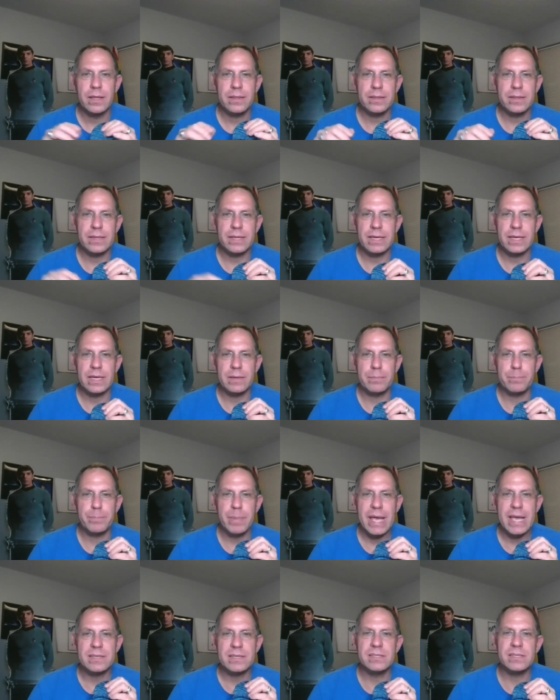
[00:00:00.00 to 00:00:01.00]
The
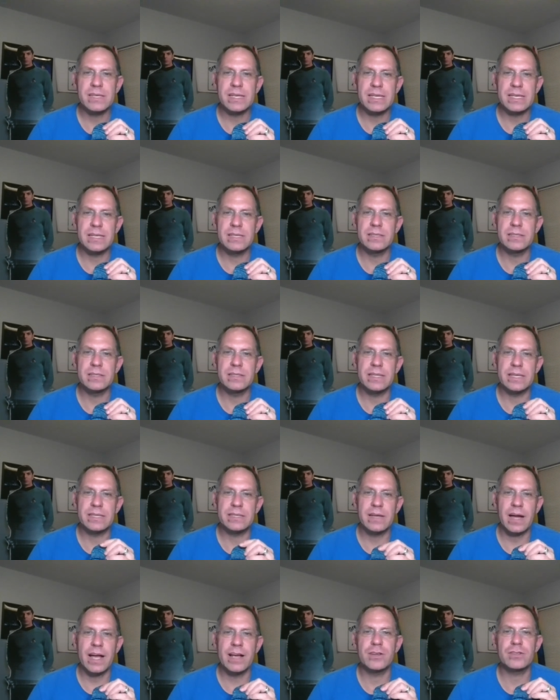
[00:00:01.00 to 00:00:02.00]
base is the
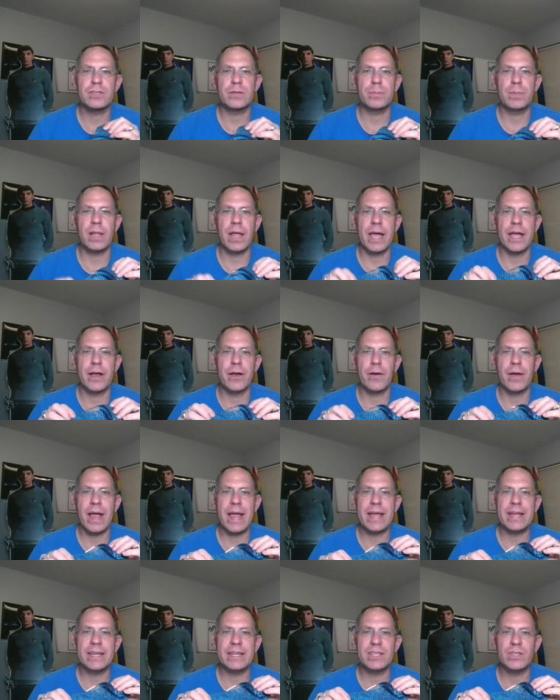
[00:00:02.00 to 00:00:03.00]
Dyer Supplier
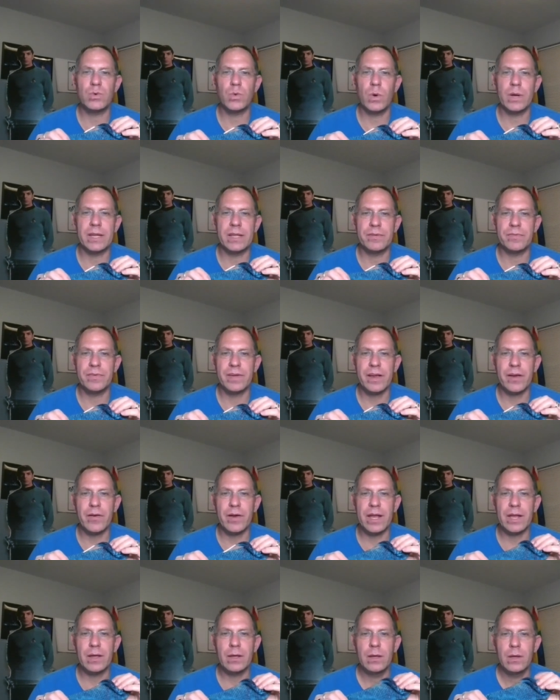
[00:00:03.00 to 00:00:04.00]
8020
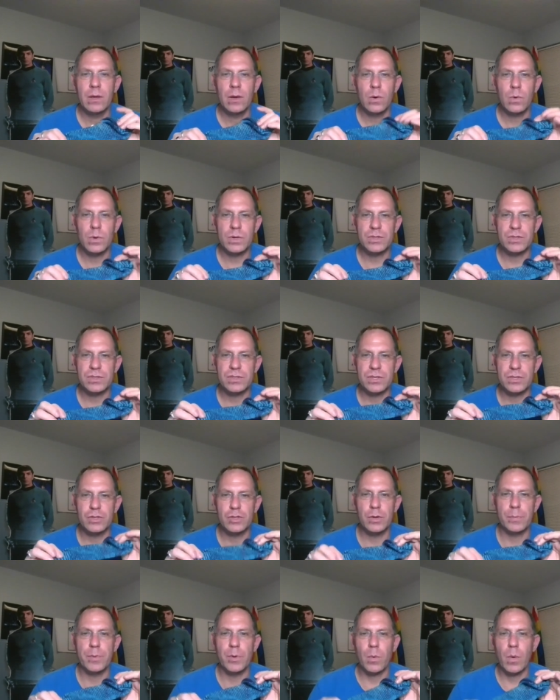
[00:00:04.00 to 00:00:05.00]
Fingering, which is the
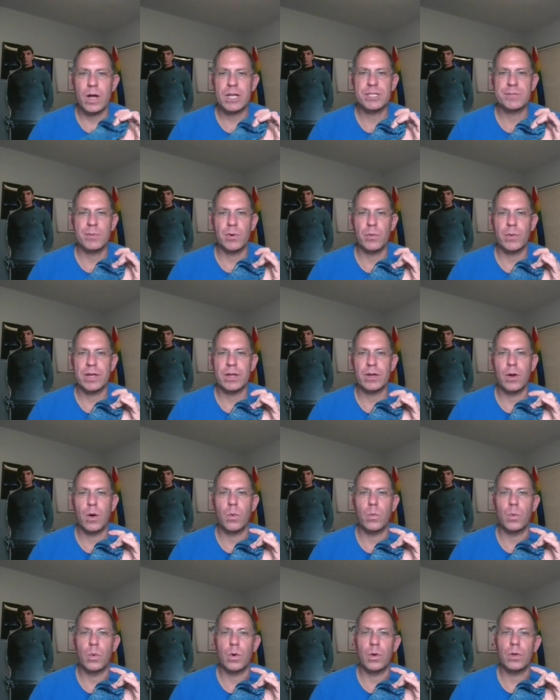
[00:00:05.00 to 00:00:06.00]
Superwash Merino
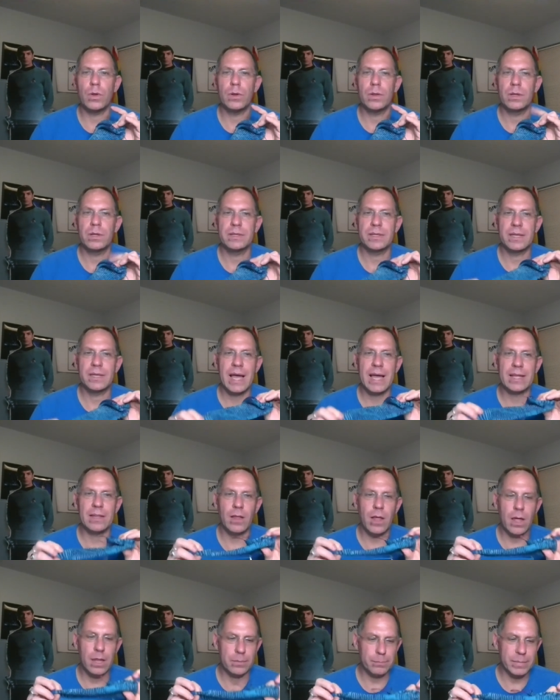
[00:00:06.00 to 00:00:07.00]
Wool
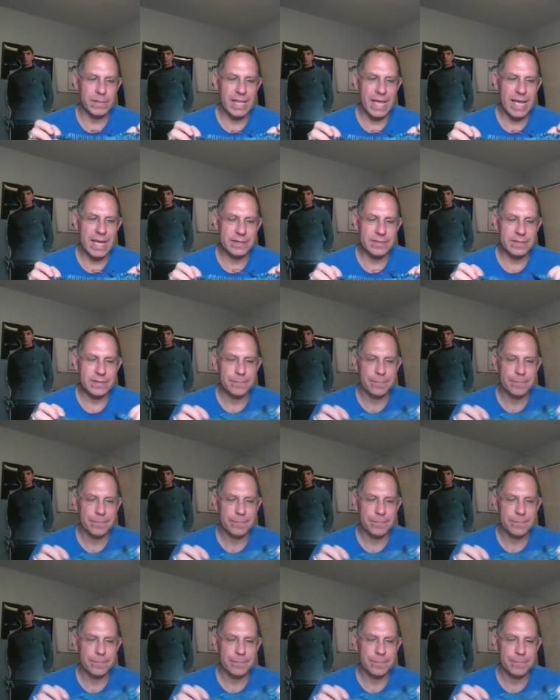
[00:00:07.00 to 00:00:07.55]
Nylon Blend.